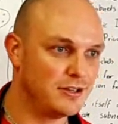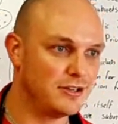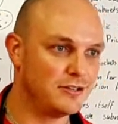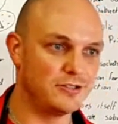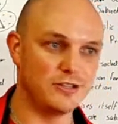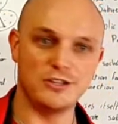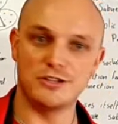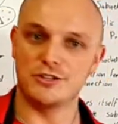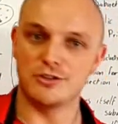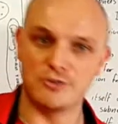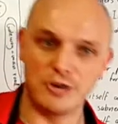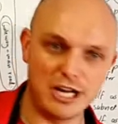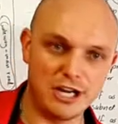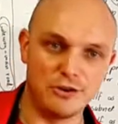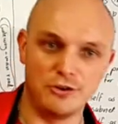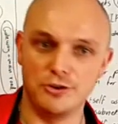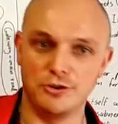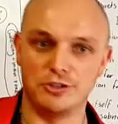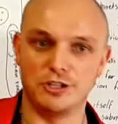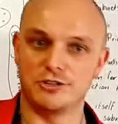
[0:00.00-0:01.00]
So there's already a
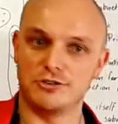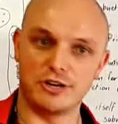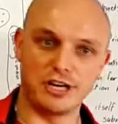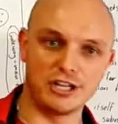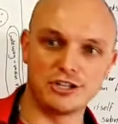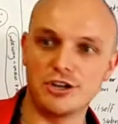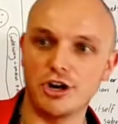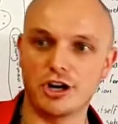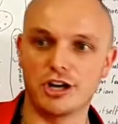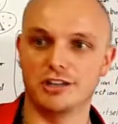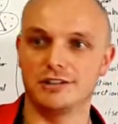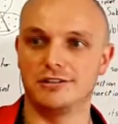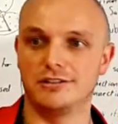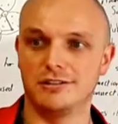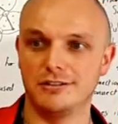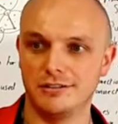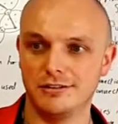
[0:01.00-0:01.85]
route, there's already a socket.